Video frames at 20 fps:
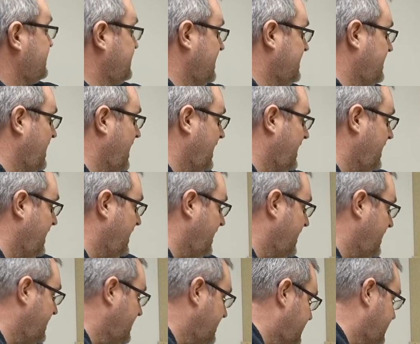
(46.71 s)
set that
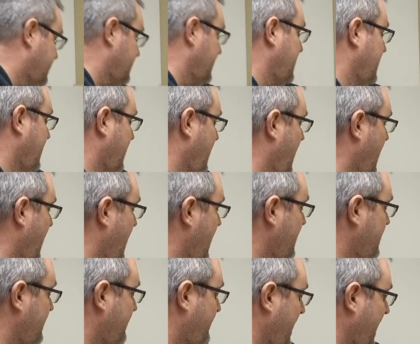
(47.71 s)
in, sitting
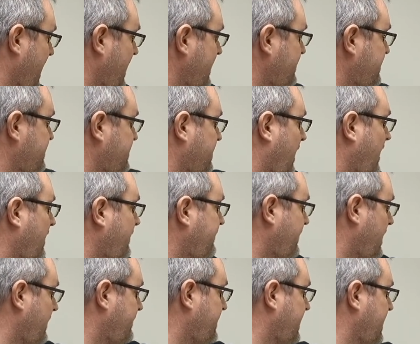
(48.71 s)
on the bottom shelf
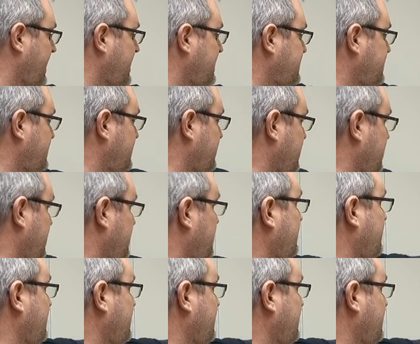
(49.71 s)
up against the